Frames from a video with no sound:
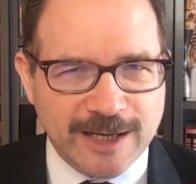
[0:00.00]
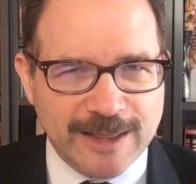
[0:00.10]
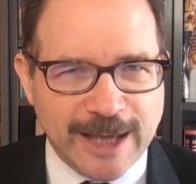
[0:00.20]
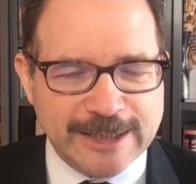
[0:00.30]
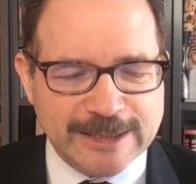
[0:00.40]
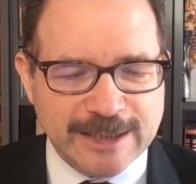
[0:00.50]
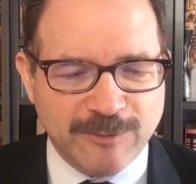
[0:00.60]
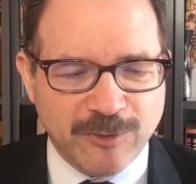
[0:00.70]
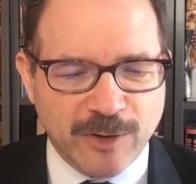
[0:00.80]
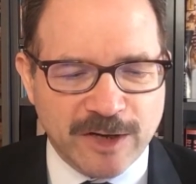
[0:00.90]
in that deep
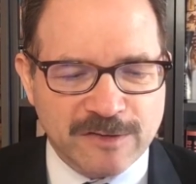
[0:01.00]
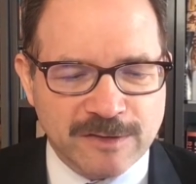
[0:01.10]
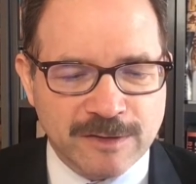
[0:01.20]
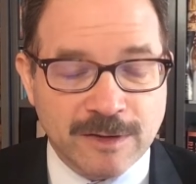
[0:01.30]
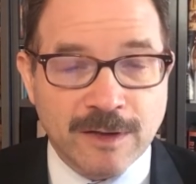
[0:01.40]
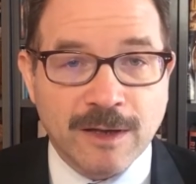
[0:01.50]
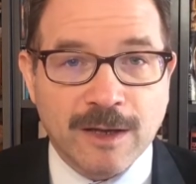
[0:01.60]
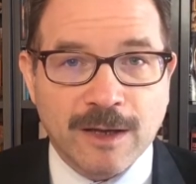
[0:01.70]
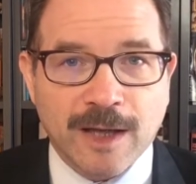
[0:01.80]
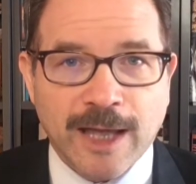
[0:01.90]
voice.
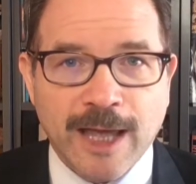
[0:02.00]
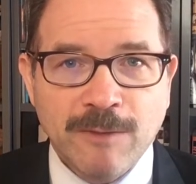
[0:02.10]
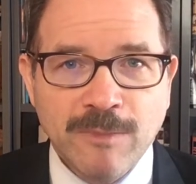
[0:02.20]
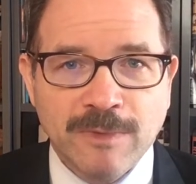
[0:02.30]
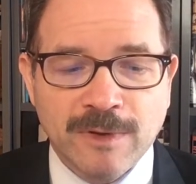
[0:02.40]
I am?